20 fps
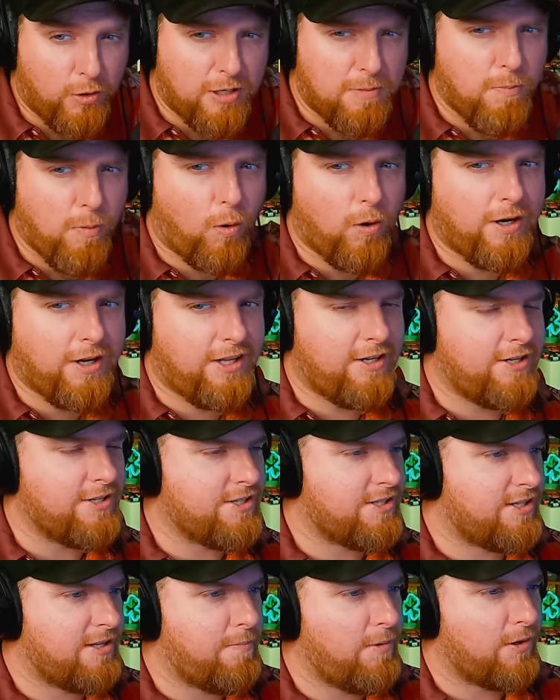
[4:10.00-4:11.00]
morning
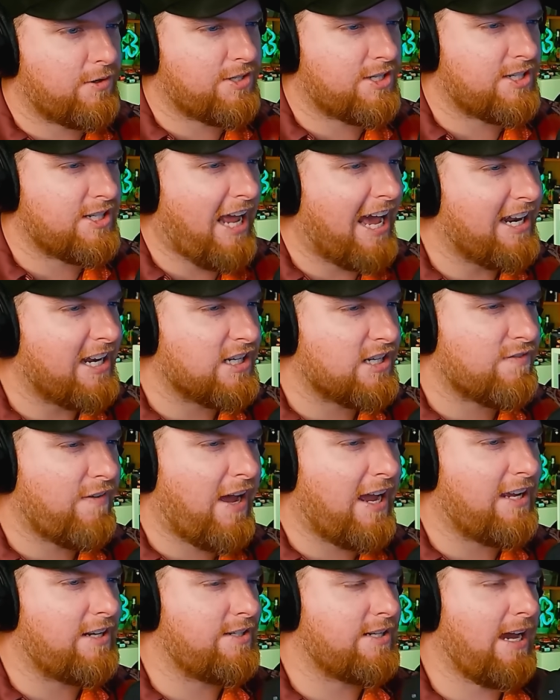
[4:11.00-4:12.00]
is the most
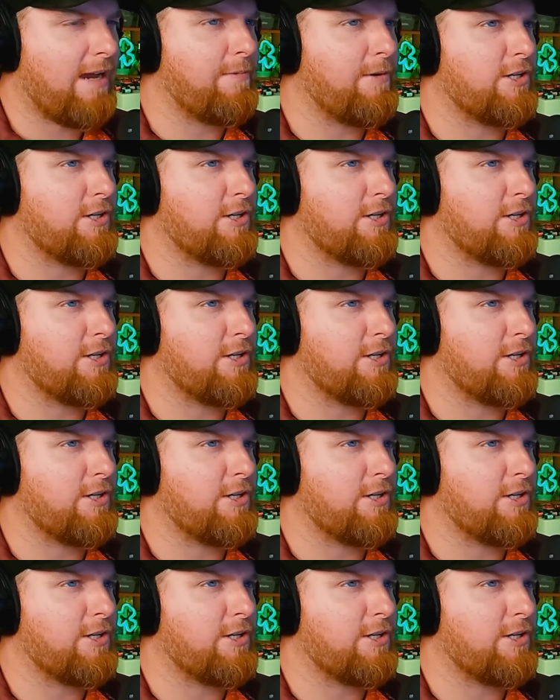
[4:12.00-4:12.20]
satisfying time